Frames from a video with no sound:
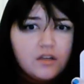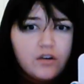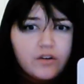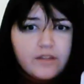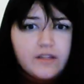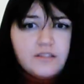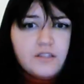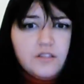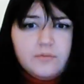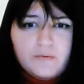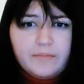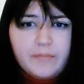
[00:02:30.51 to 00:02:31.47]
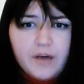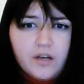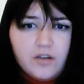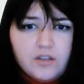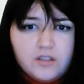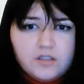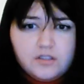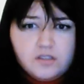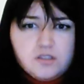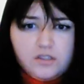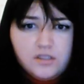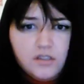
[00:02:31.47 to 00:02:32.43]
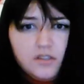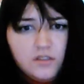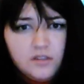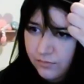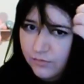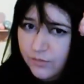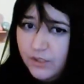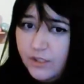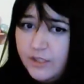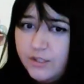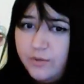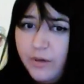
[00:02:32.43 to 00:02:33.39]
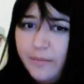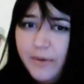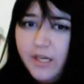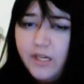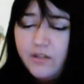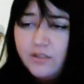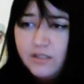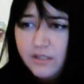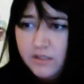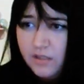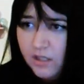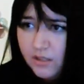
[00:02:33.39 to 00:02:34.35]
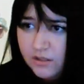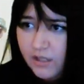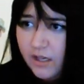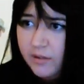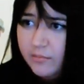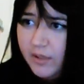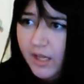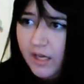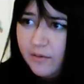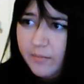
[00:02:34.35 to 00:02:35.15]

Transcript: Okay, that's a little bit better. This is why my hair is not dyed black,